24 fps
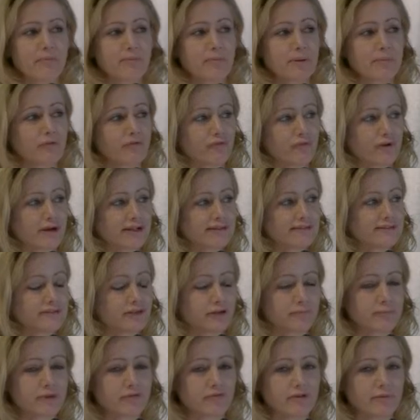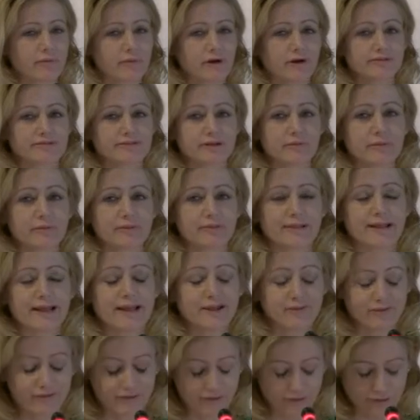But before I start my remarks, I would like